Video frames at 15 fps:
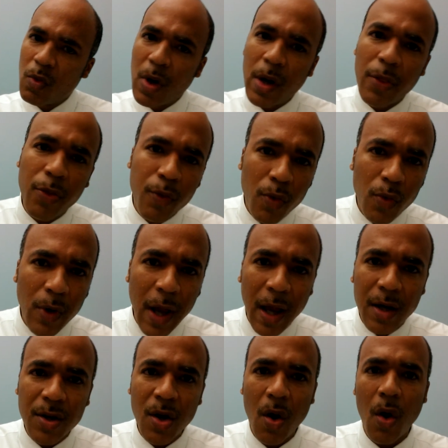run through
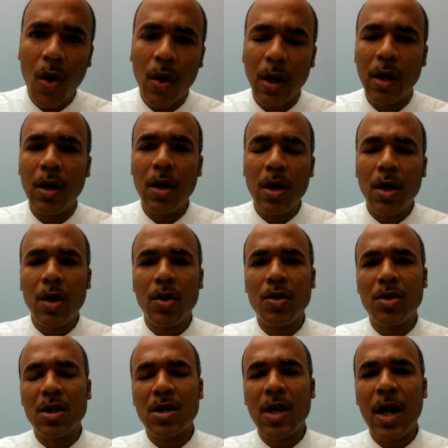that target. You know,
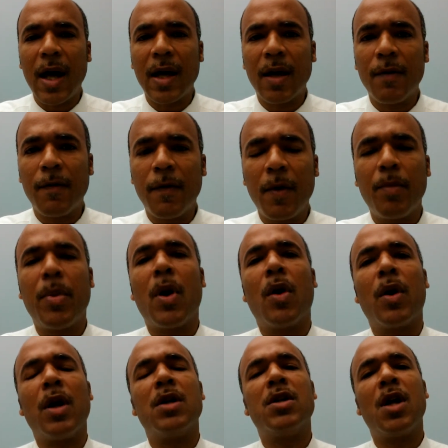just like in football,
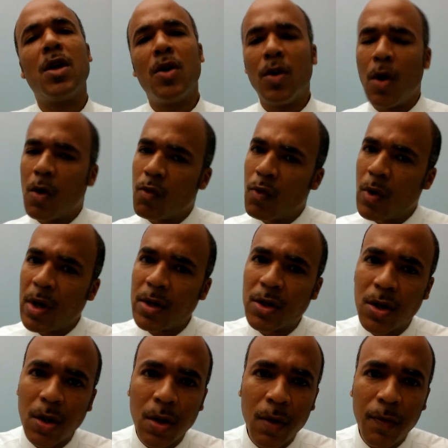they tell you don't run
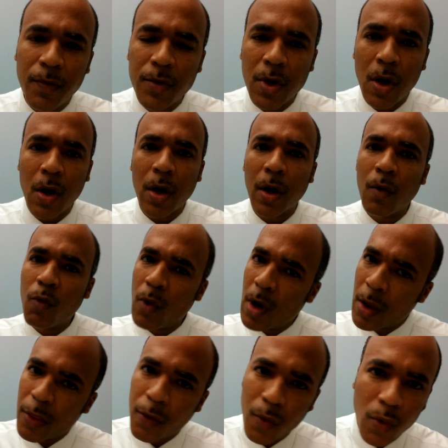to the target,
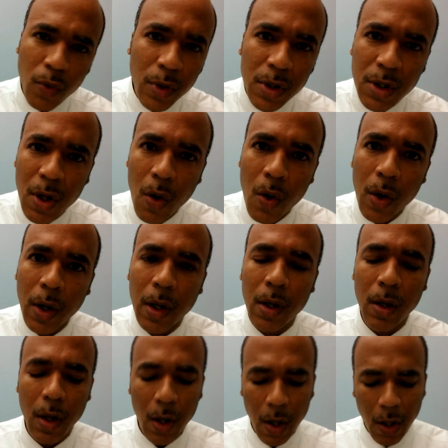run through the target.
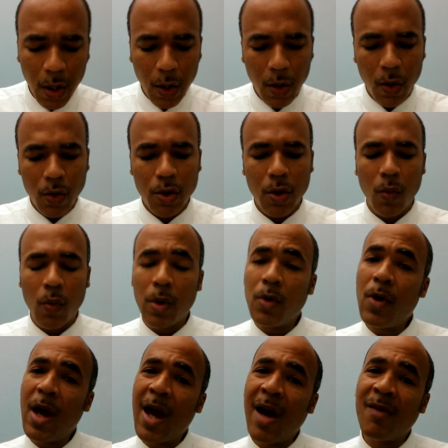You know, so when
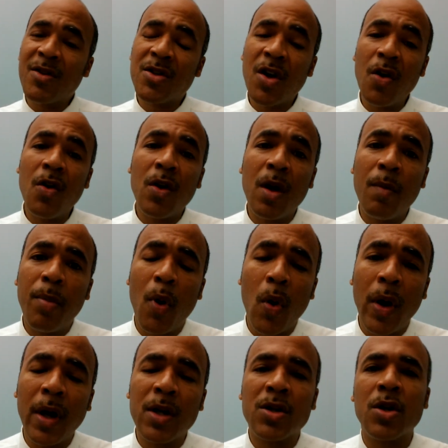you have turning
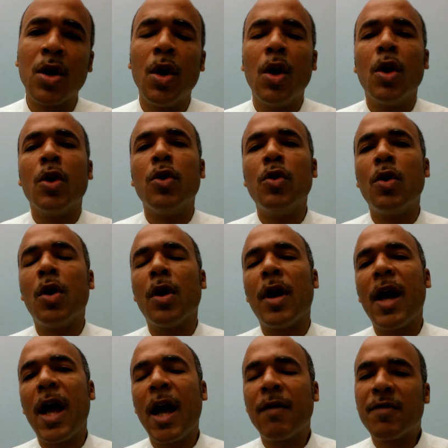points, you're going to
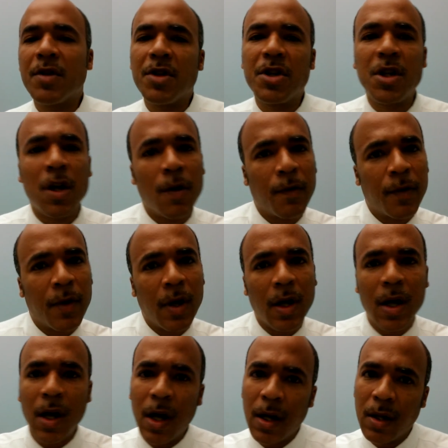have to shift and
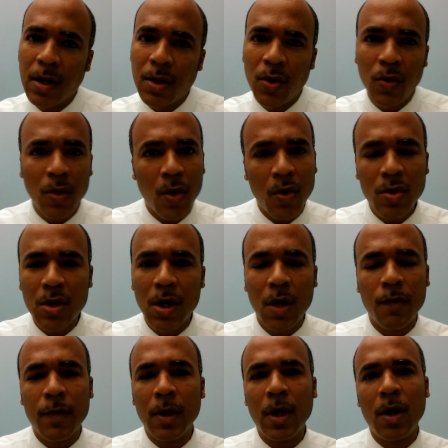cut and do those
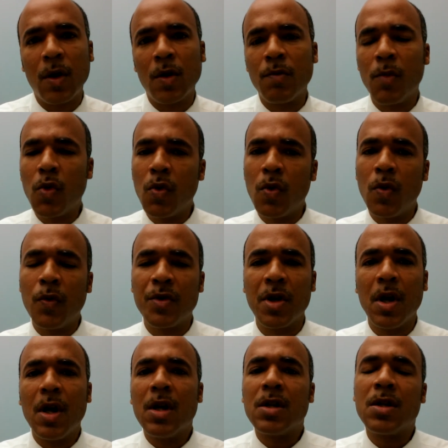different little moves
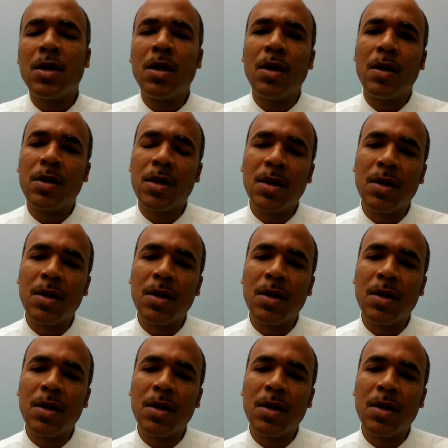to